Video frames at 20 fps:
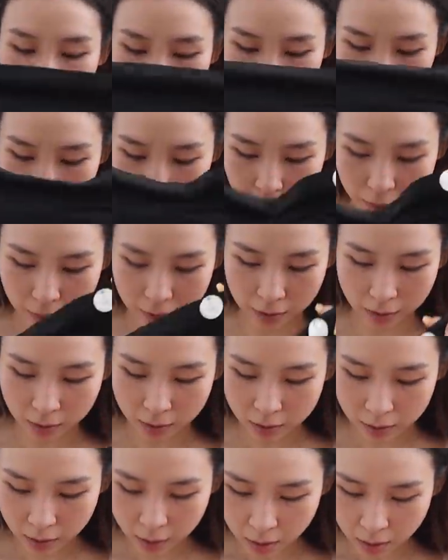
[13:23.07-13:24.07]
two of
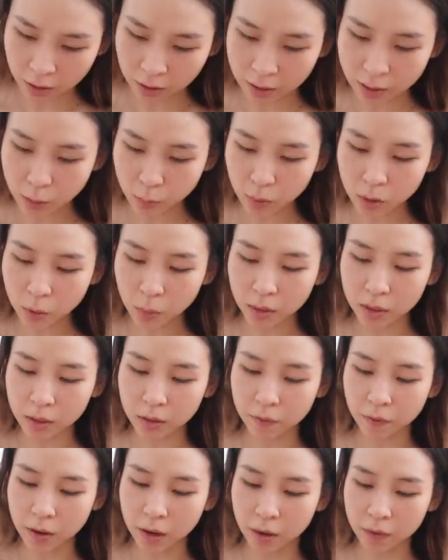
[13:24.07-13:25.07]
these. These were
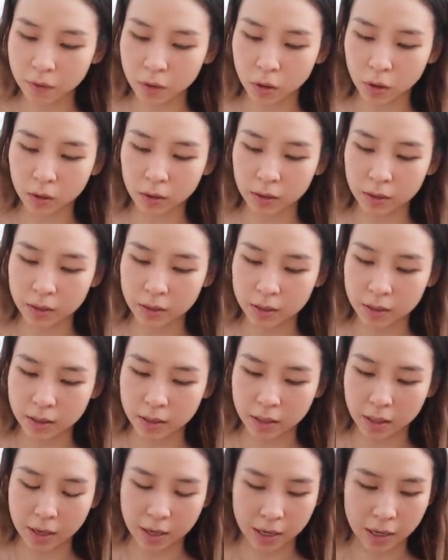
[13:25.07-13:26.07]

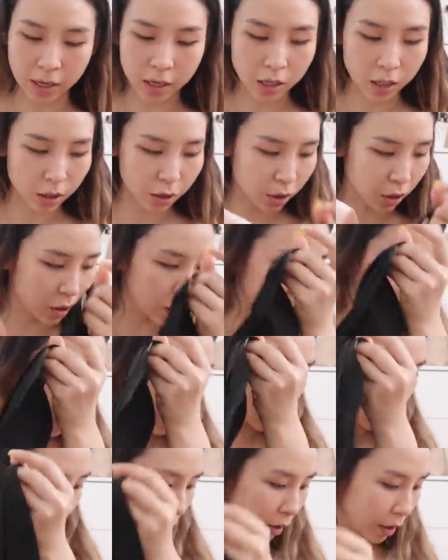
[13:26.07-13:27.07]
$25 each,
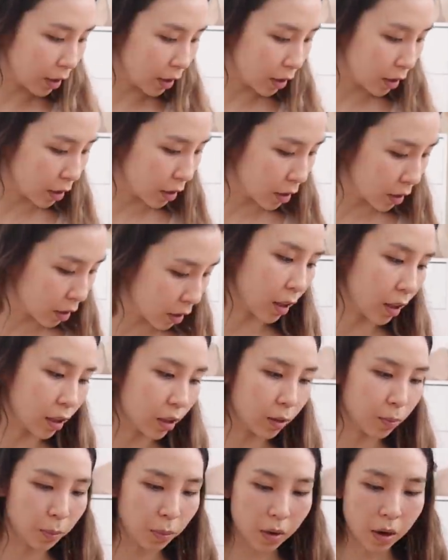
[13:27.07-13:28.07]
Sing dollars.
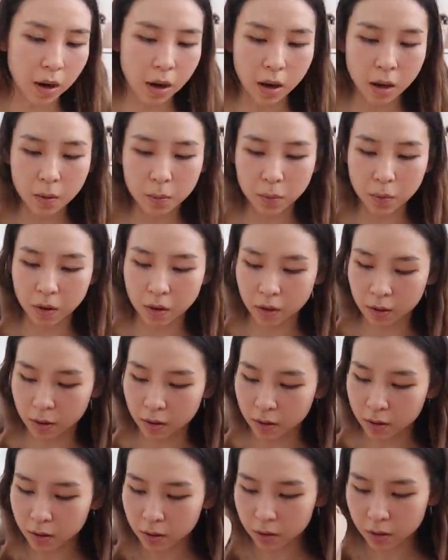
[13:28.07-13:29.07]
This bra
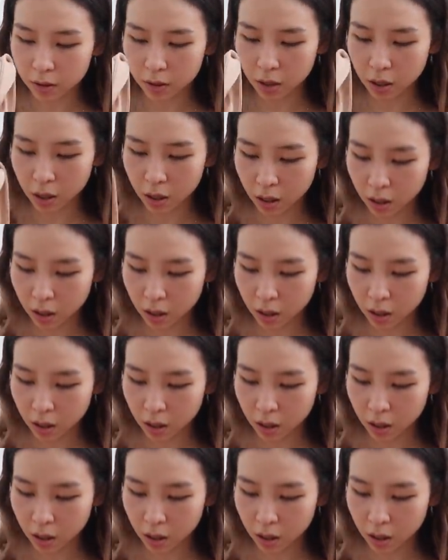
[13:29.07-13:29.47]
was